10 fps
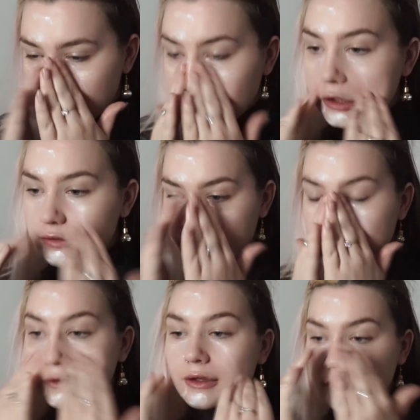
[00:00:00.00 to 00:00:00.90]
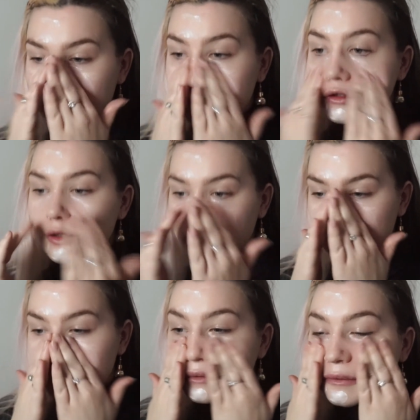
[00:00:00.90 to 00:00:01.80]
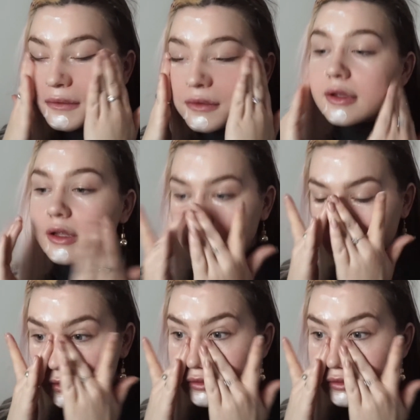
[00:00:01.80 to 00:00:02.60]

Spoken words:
I'm just going to kind of